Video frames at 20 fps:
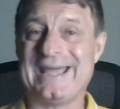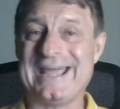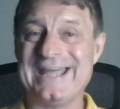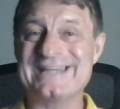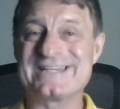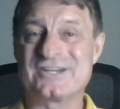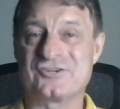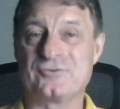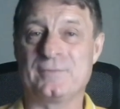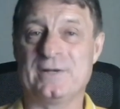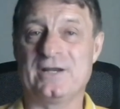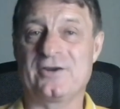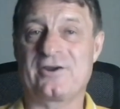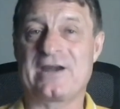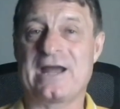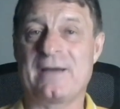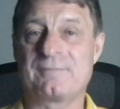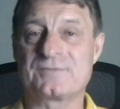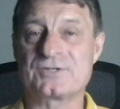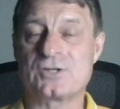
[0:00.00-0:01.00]
800
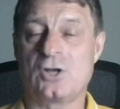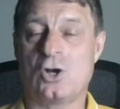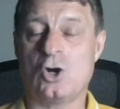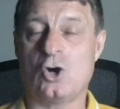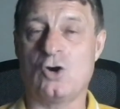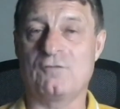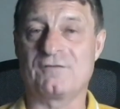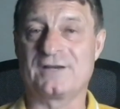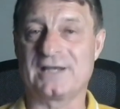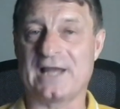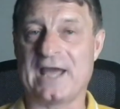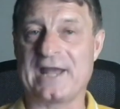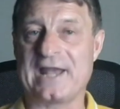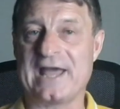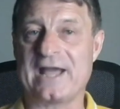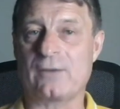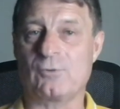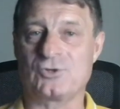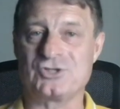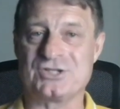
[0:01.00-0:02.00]
milligrams of
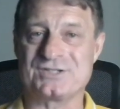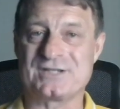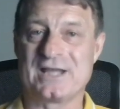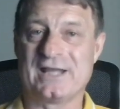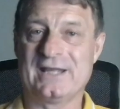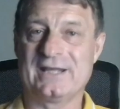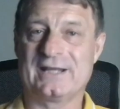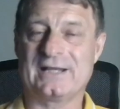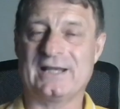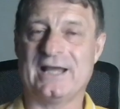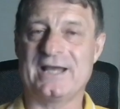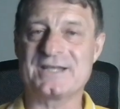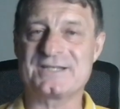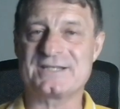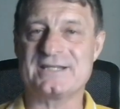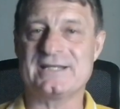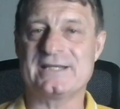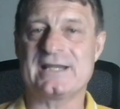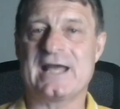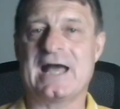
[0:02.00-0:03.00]
Glynac, which is
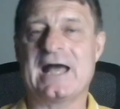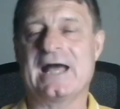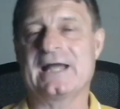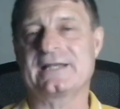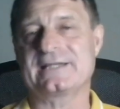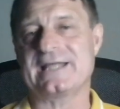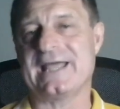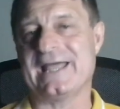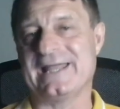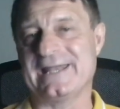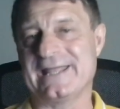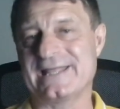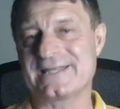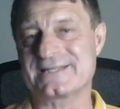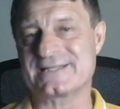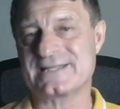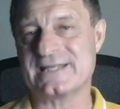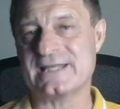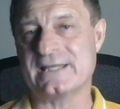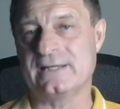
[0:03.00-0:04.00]
glycine and
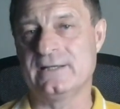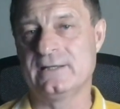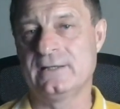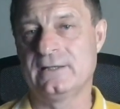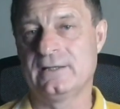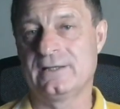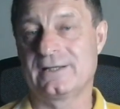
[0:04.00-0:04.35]
NAC.